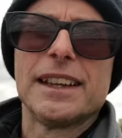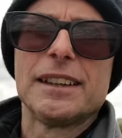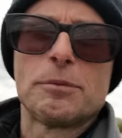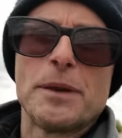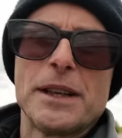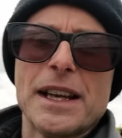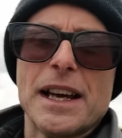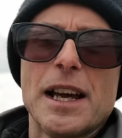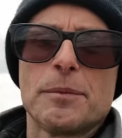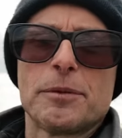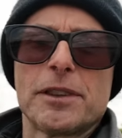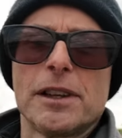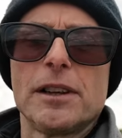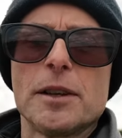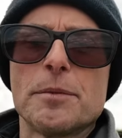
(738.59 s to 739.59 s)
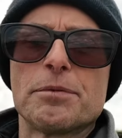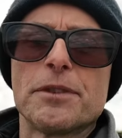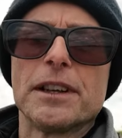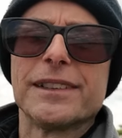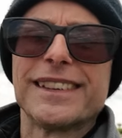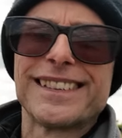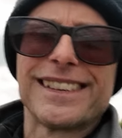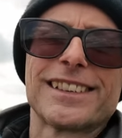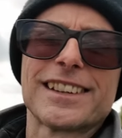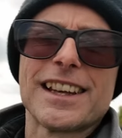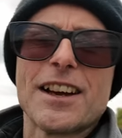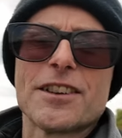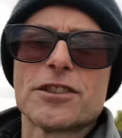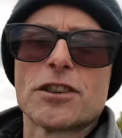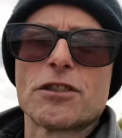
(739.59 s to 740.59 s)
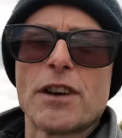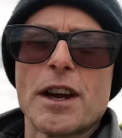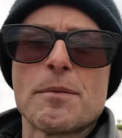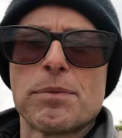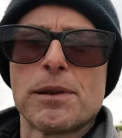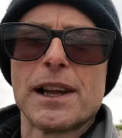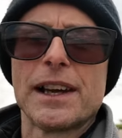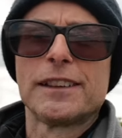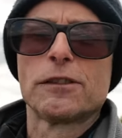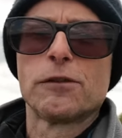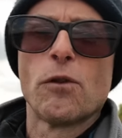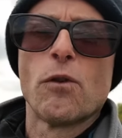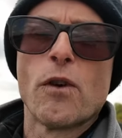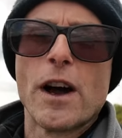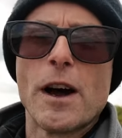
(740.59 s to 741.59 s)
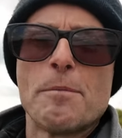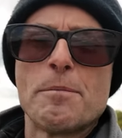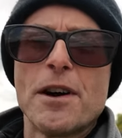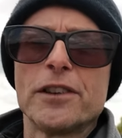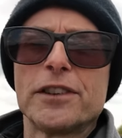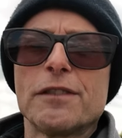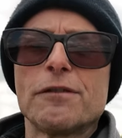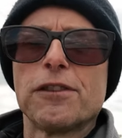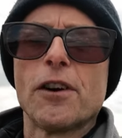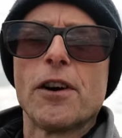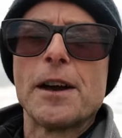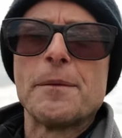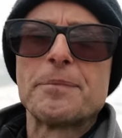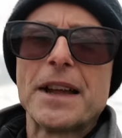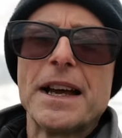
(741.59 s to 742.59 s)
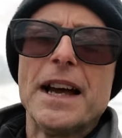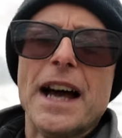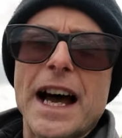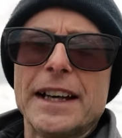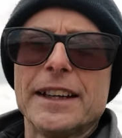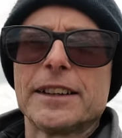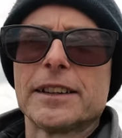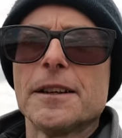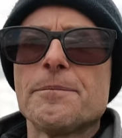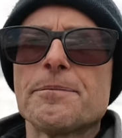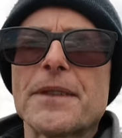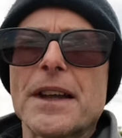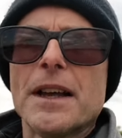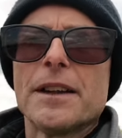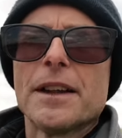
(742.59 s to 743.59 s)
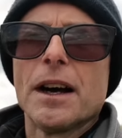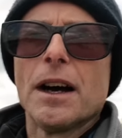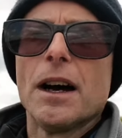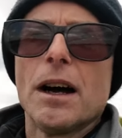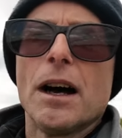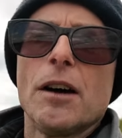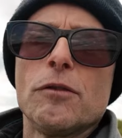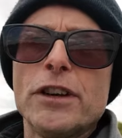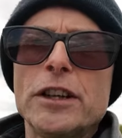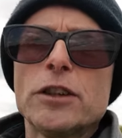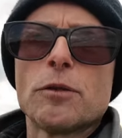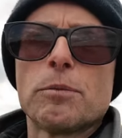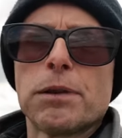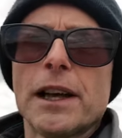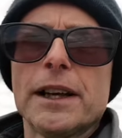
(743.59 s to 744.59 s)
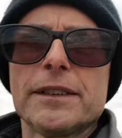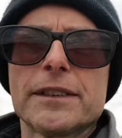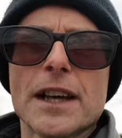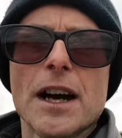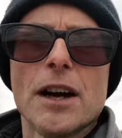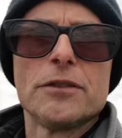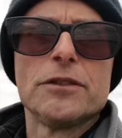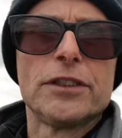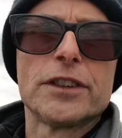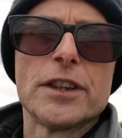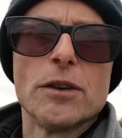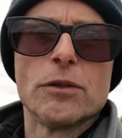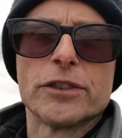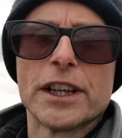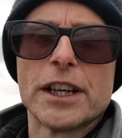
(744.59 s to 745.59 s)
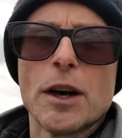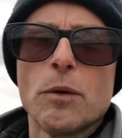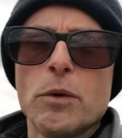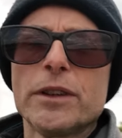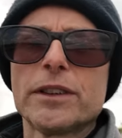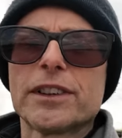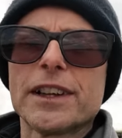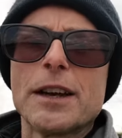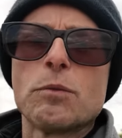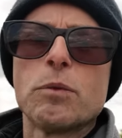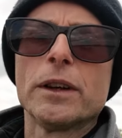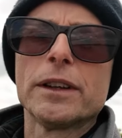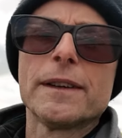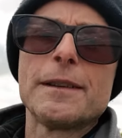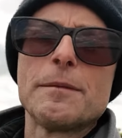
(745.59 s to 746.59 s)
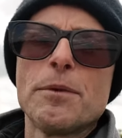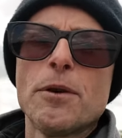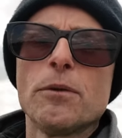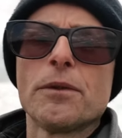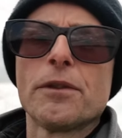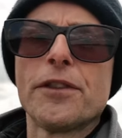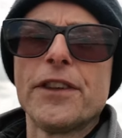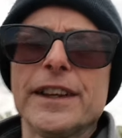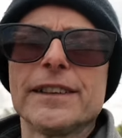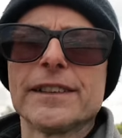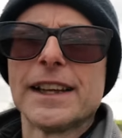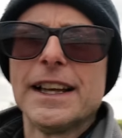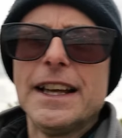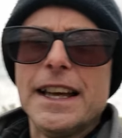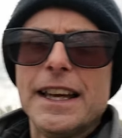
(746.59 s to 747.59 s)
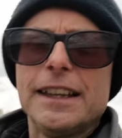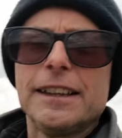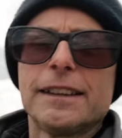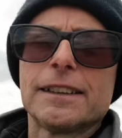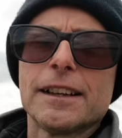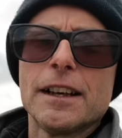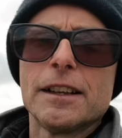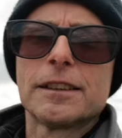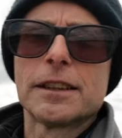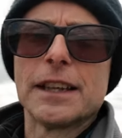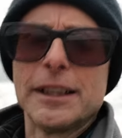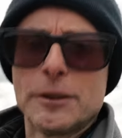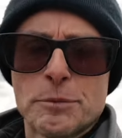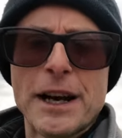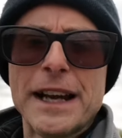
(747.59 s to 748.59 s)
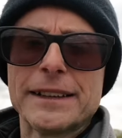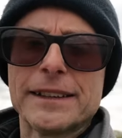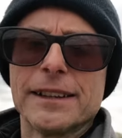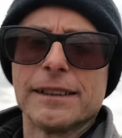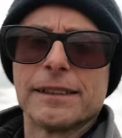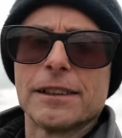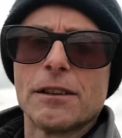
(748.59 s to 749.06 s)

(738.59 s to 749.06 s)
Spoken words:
It's been absolutely brilliant. This is such a great place for birds in flight, and it's a really good place to hone your skills. And I would say one of the important things is practice.